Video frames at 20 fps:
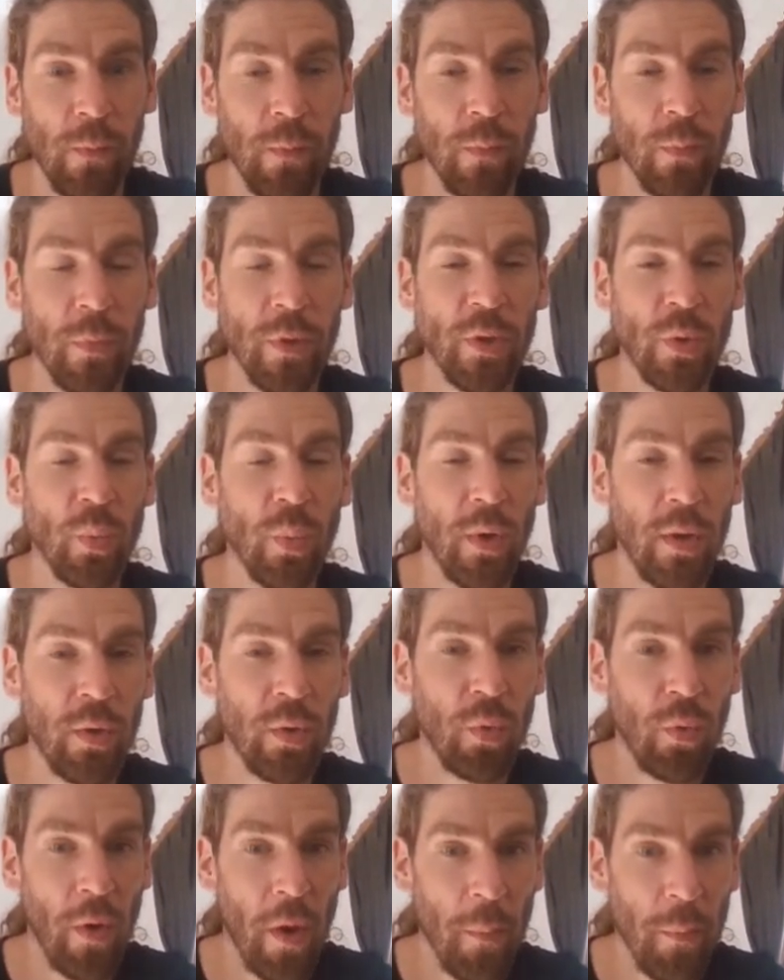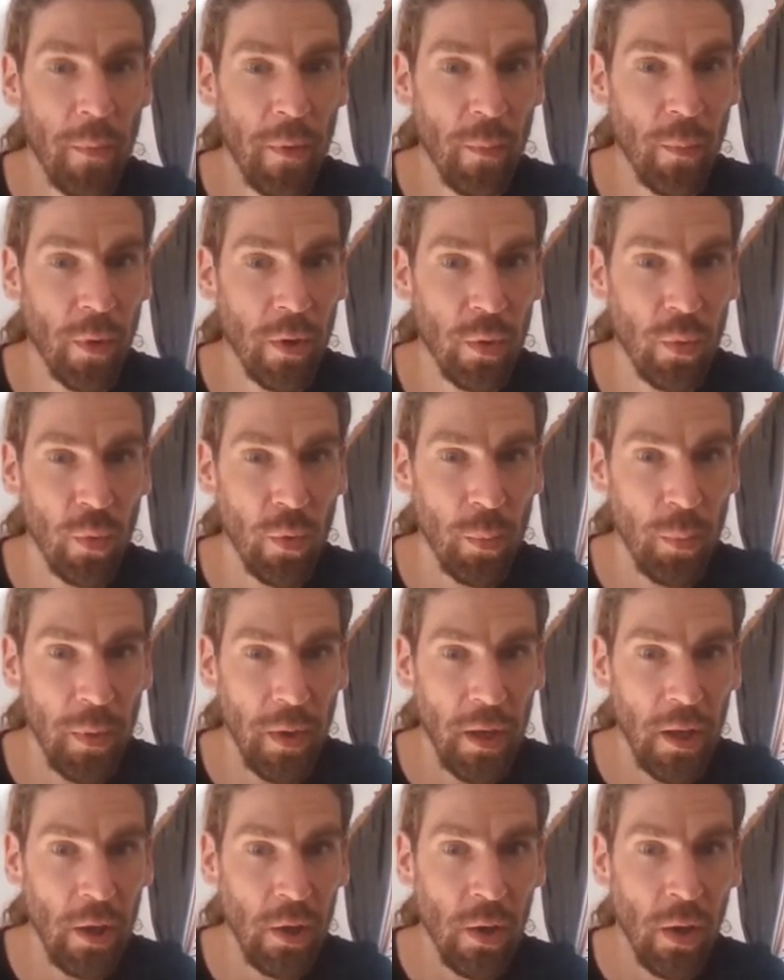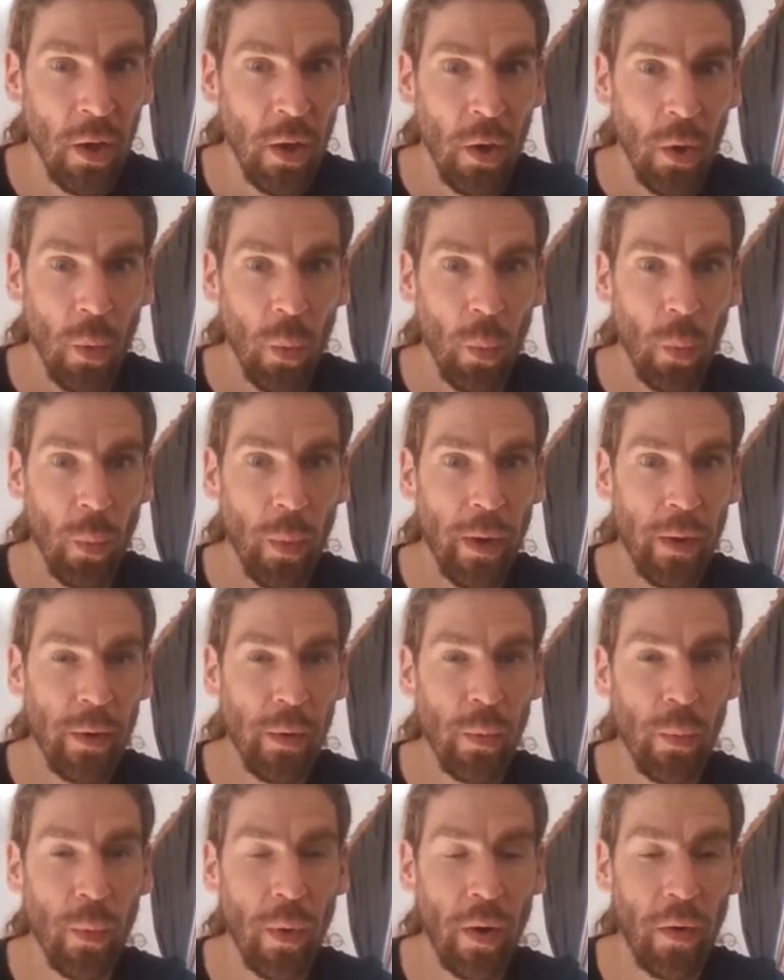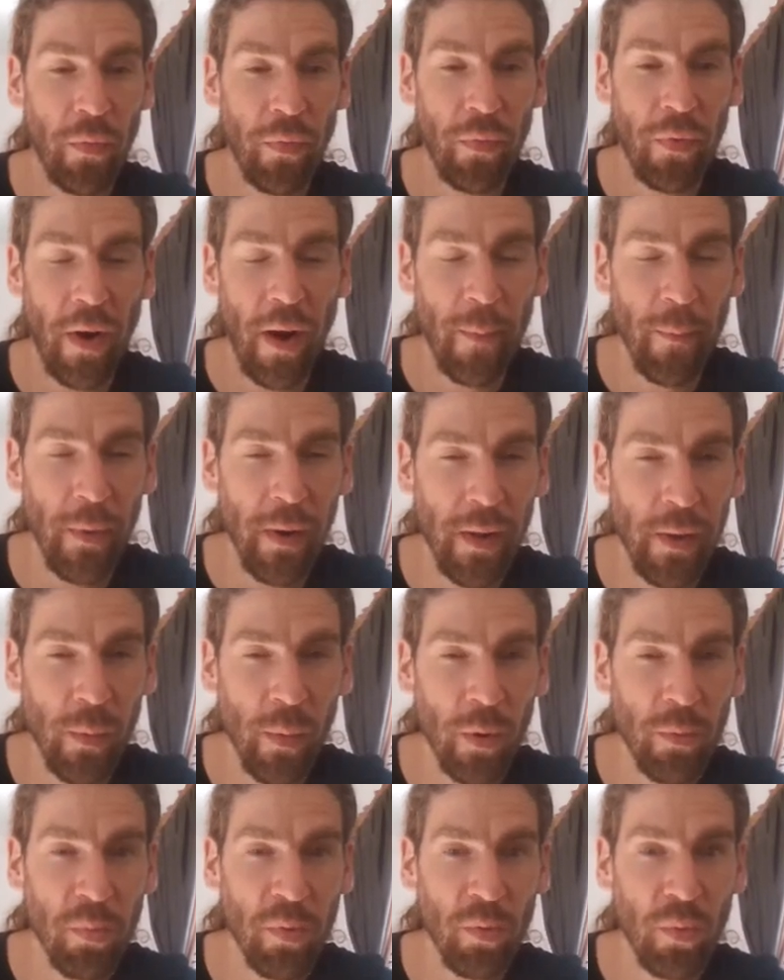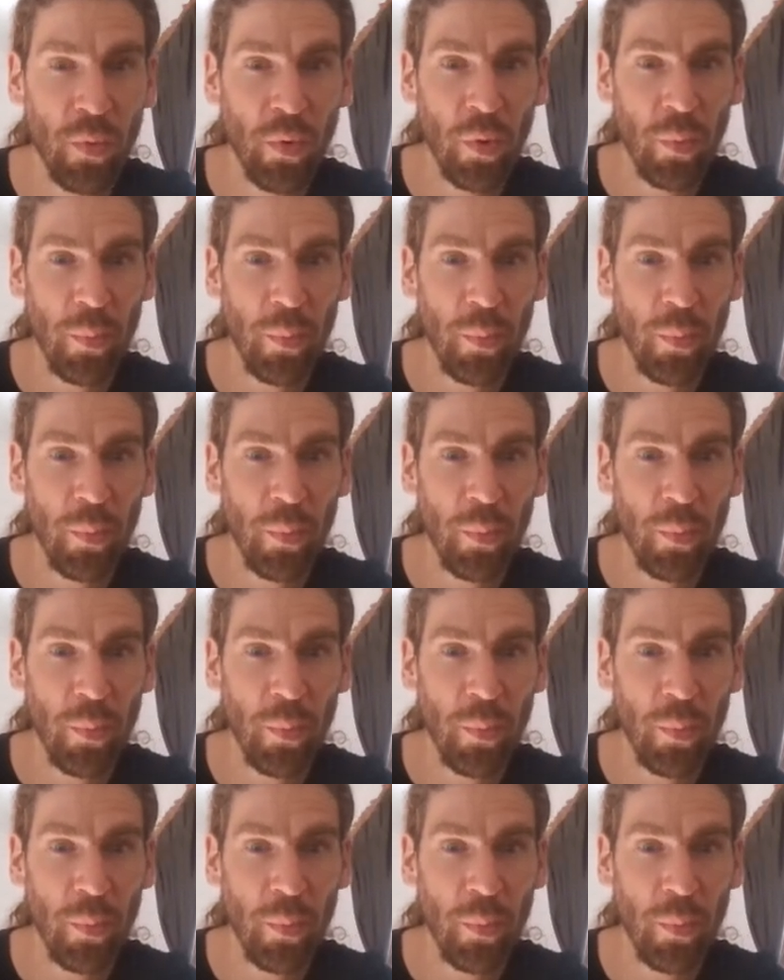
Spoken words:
But what do I mean? What do we mean when you are family? What do we